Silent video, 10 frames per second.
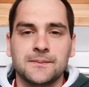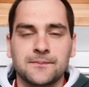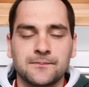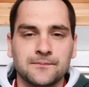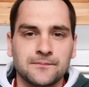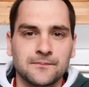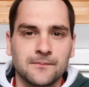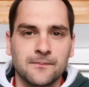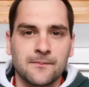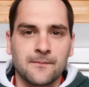
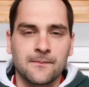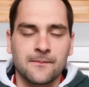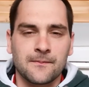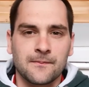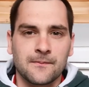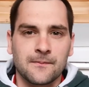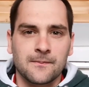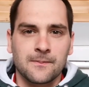(no one is talking)